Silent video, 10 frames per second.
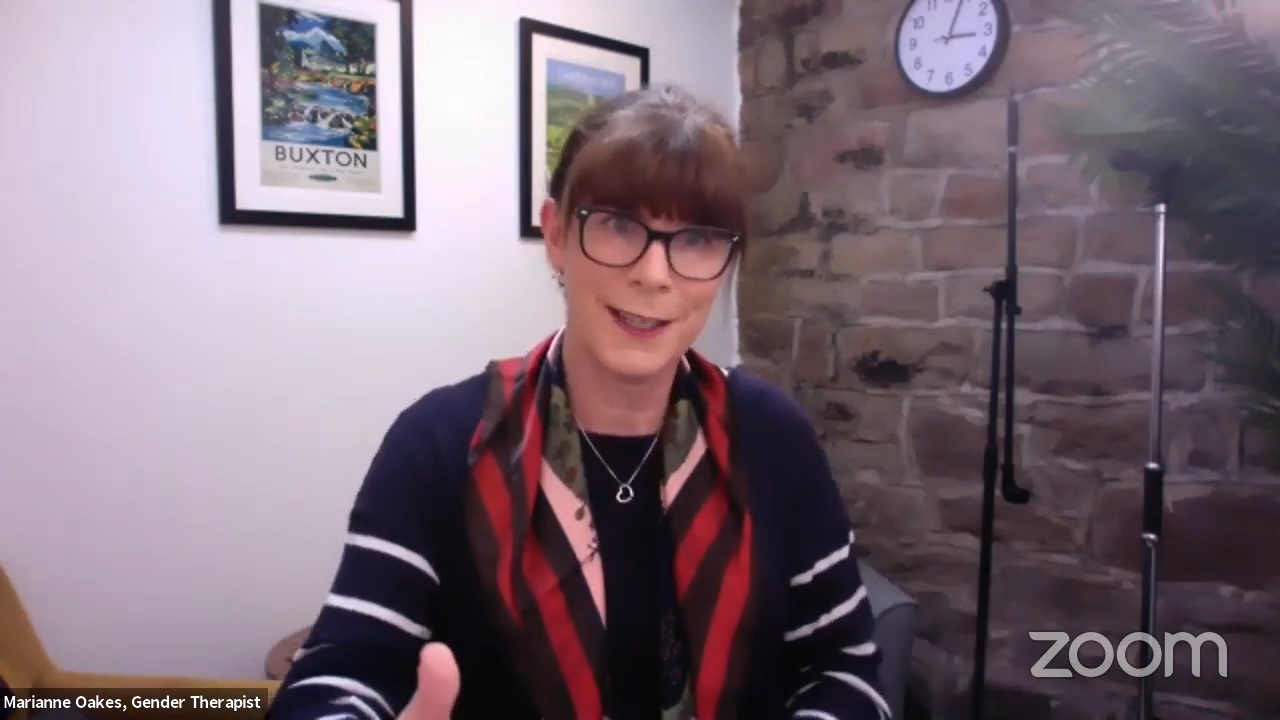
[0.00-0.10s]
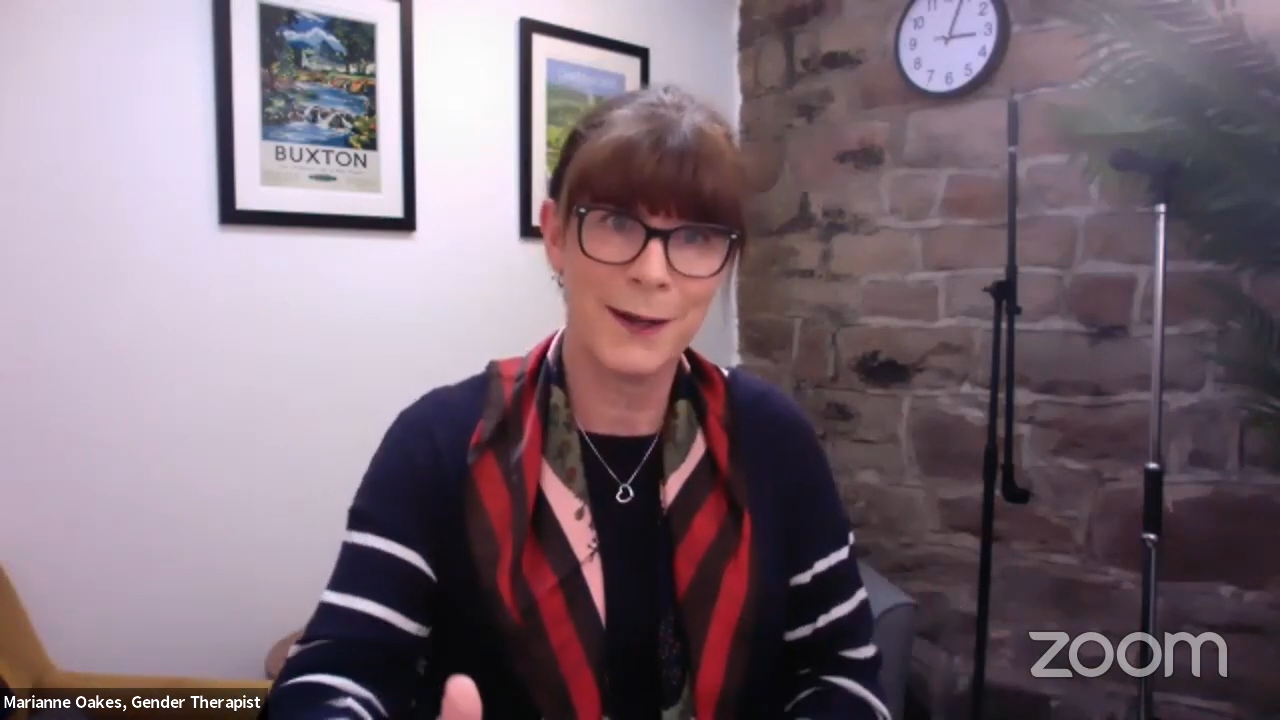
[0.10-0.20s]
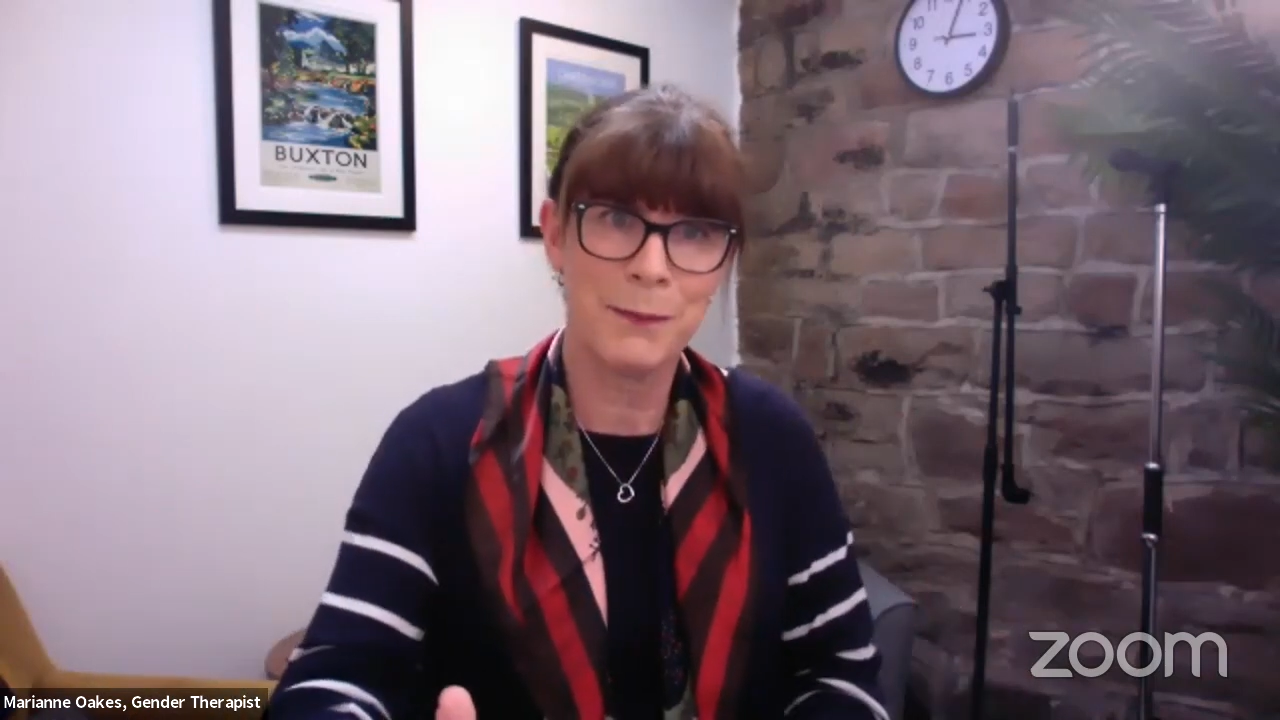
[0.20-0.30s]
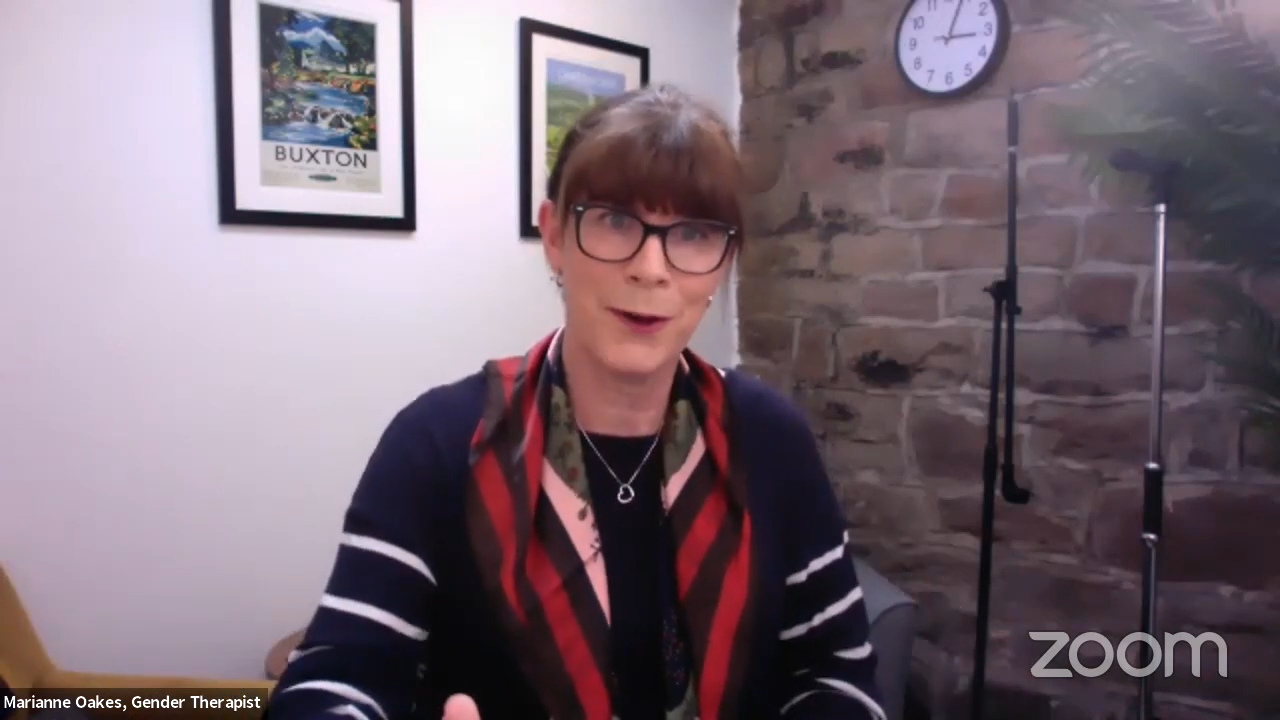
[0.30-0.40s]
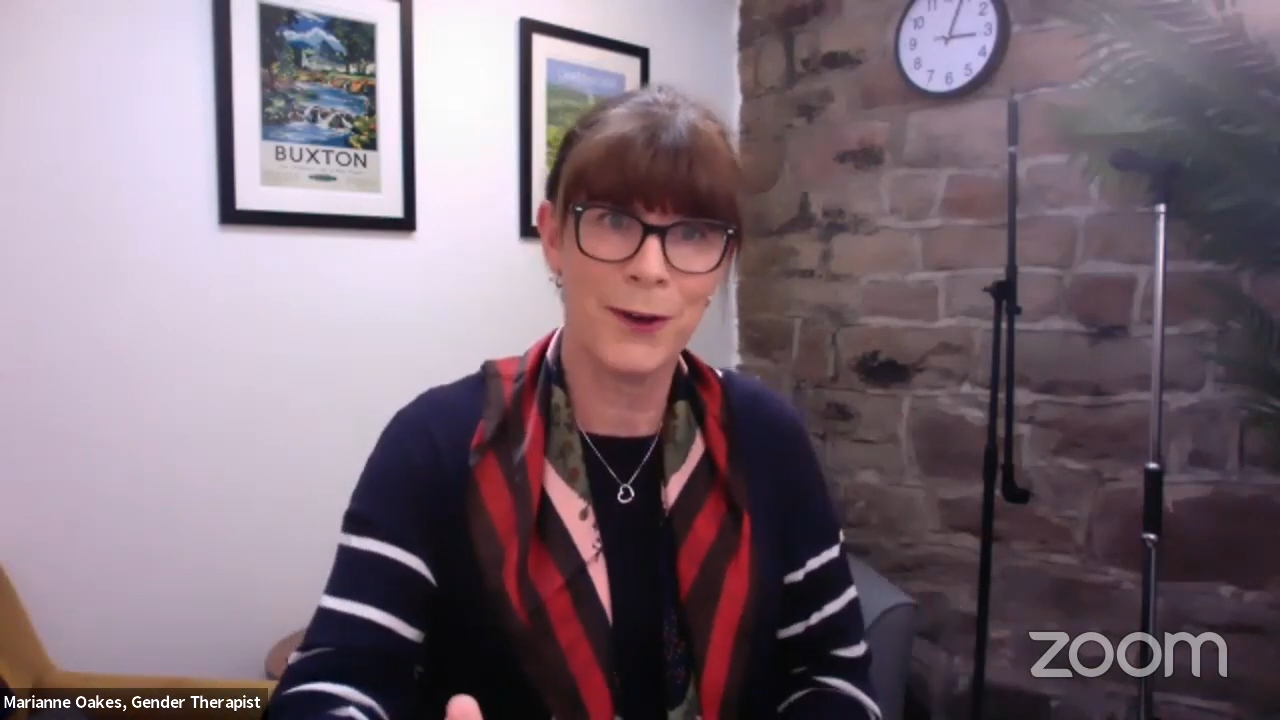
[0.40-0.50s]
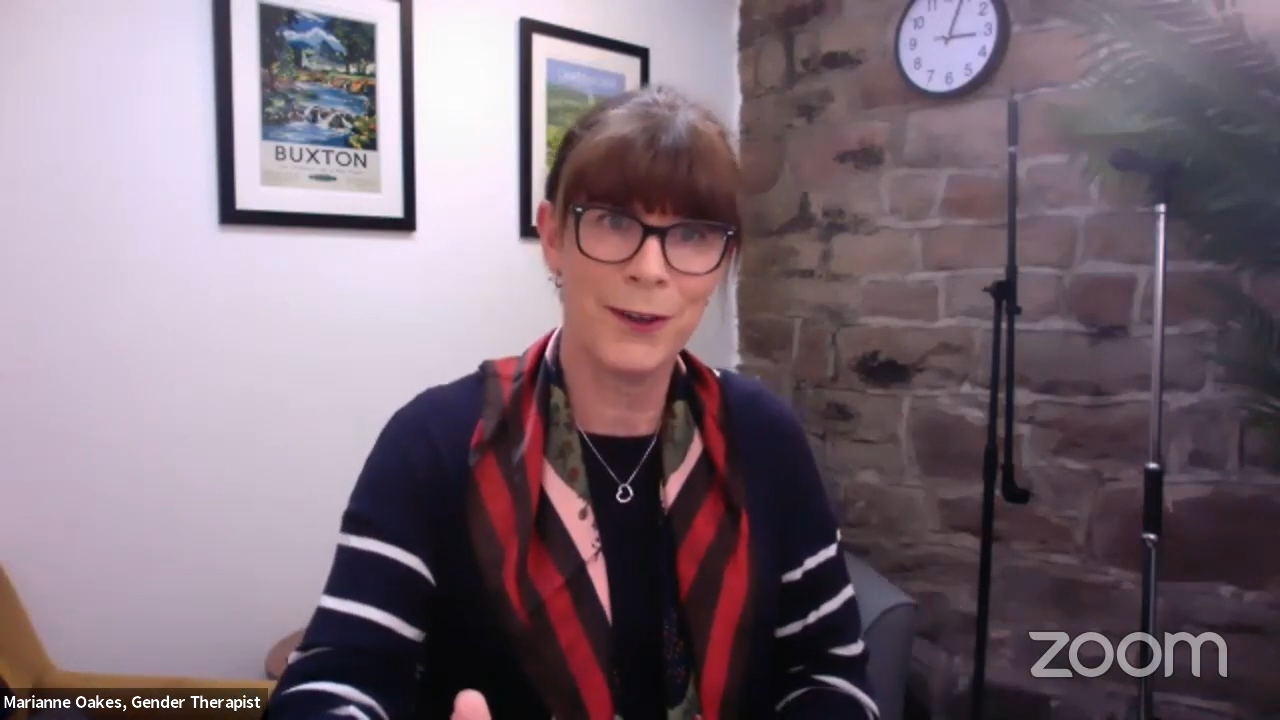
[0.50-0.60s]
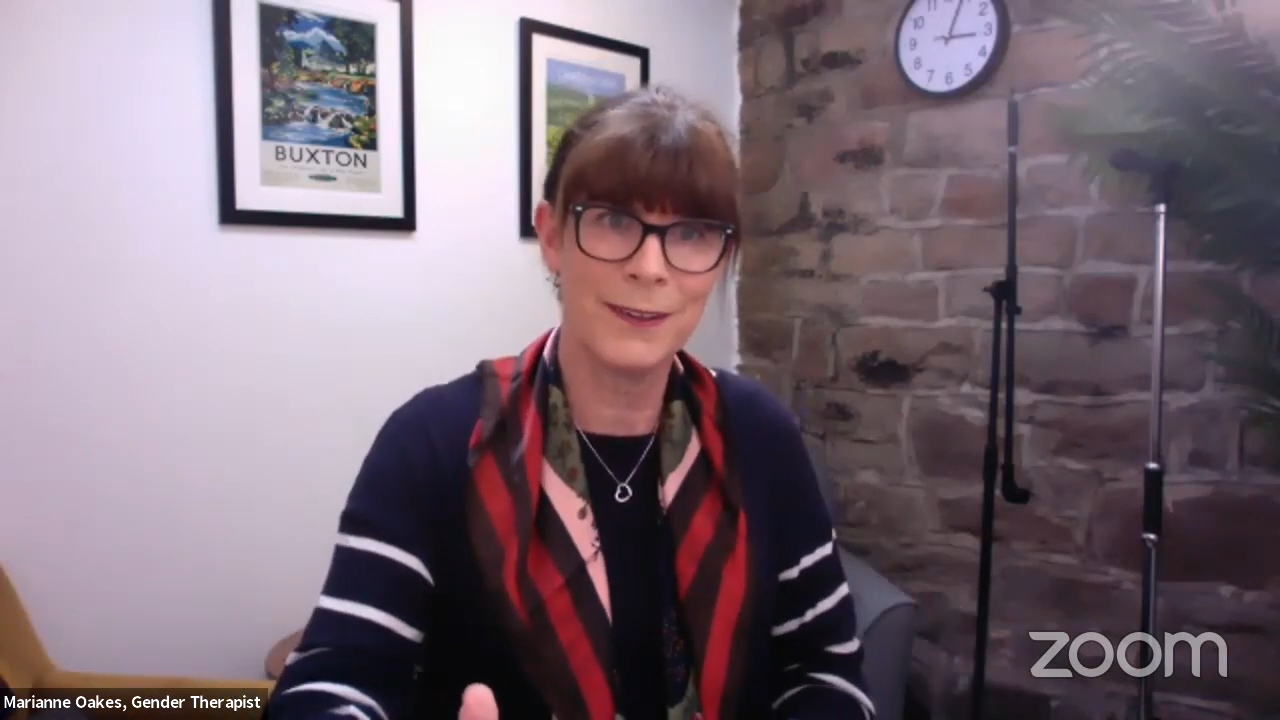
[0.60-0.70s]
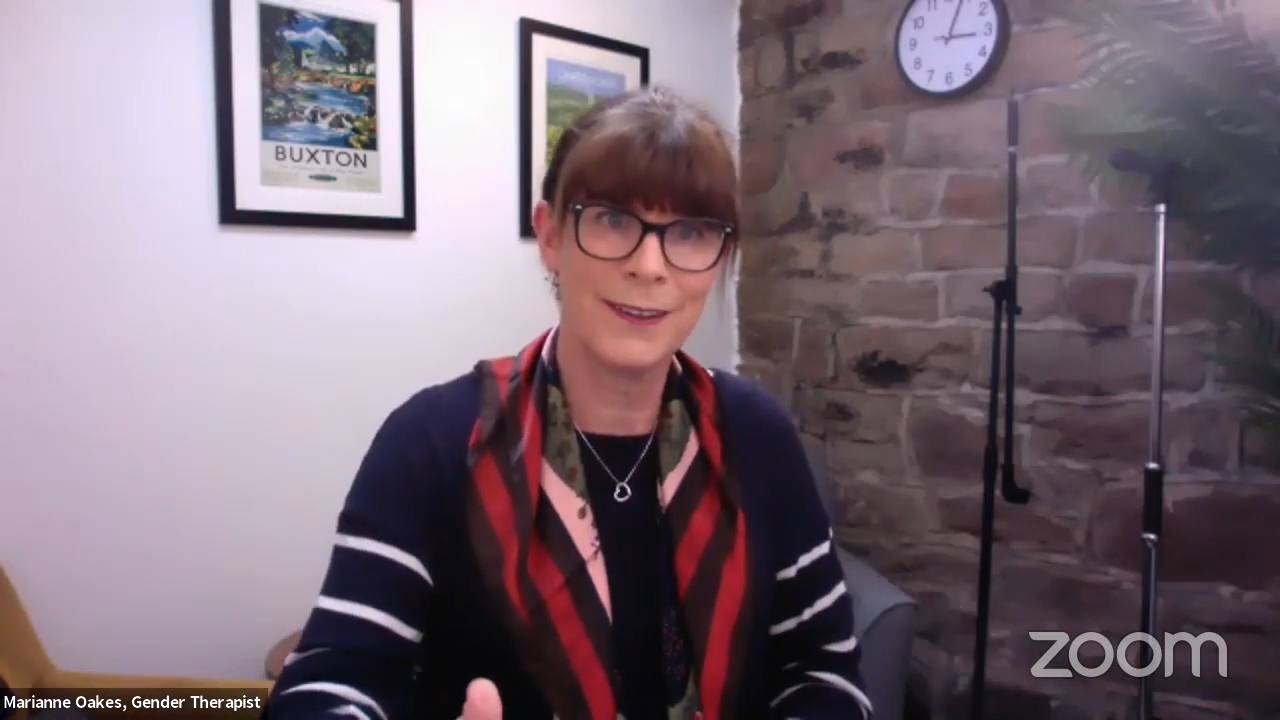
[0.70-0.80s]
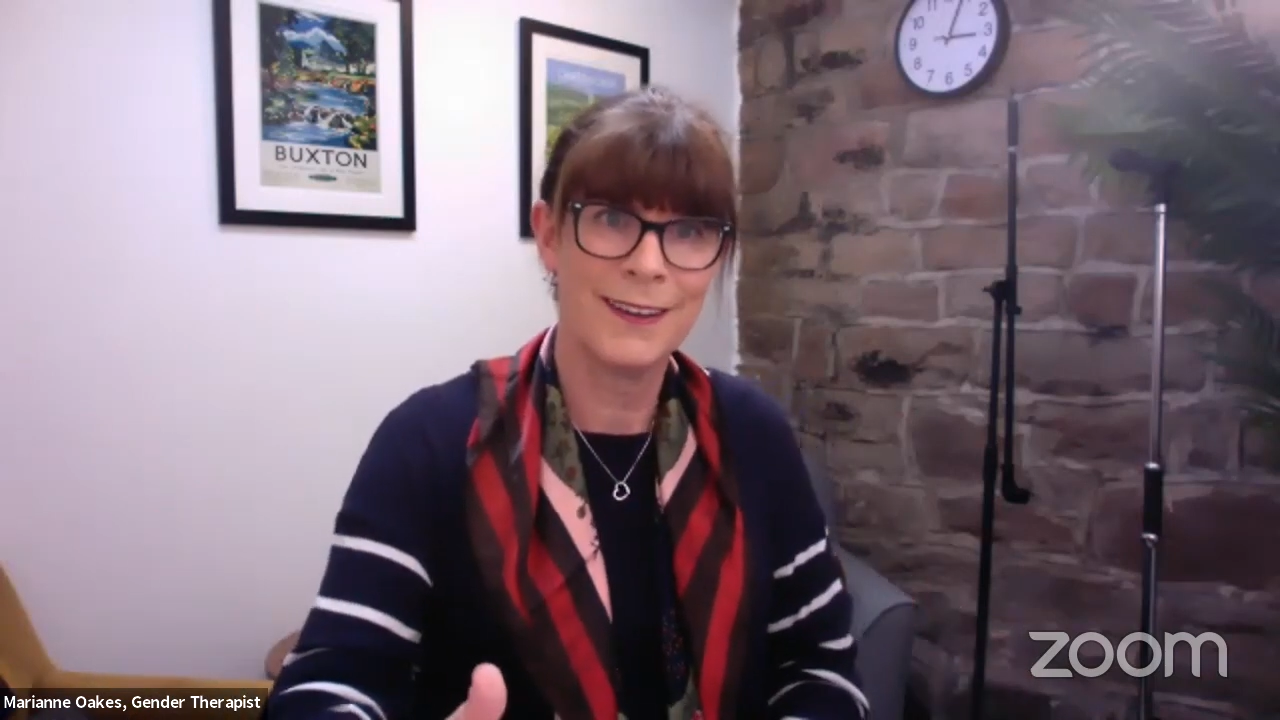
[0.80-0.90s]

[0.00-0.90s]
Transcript: that point.